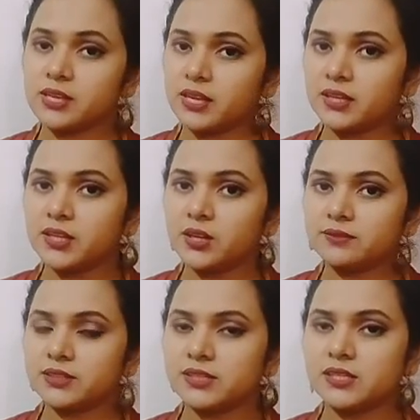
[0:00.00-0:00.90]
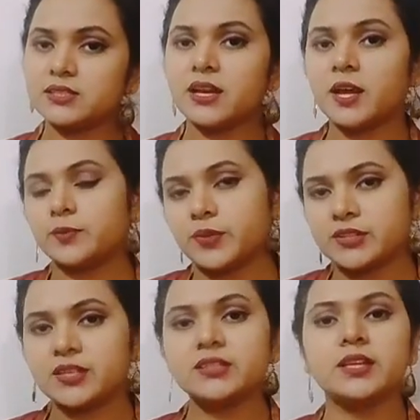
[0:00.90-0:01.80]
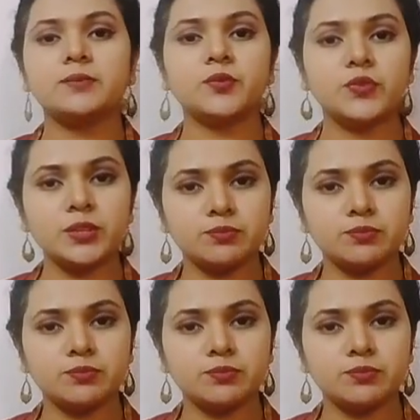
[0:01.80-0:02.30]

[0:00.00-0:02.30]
any of the data and present them with